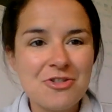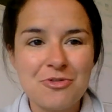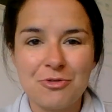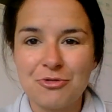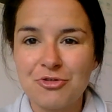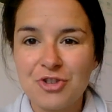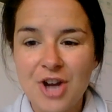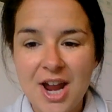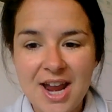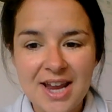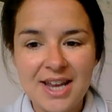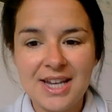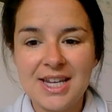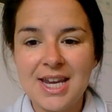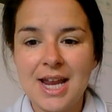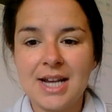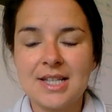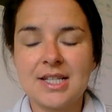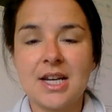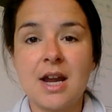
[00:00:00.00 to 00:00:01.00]
You can try
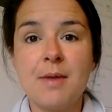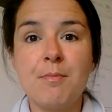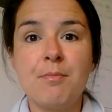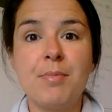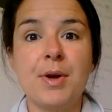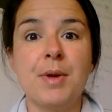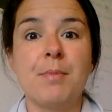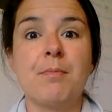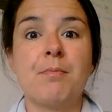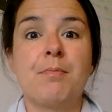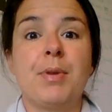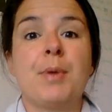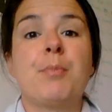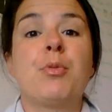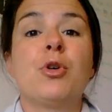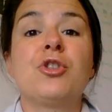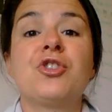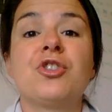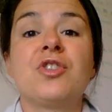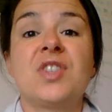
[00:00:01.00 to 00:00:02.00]
again next time, but
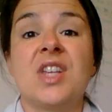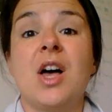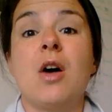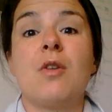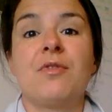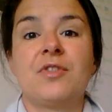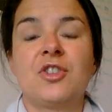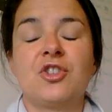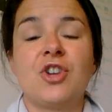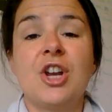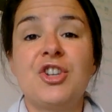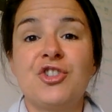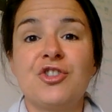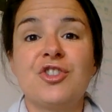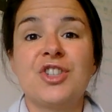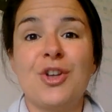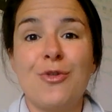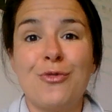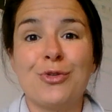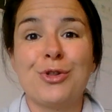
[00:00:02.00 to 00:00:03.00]
push yourself, stretch
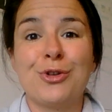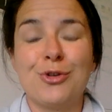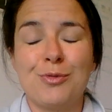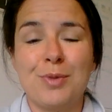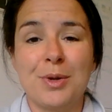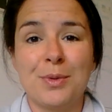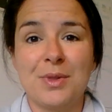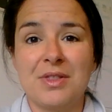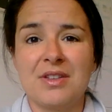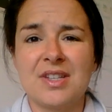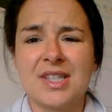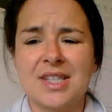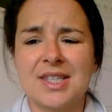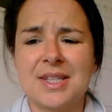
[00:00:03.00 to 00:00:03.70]
yourself a little bit with this.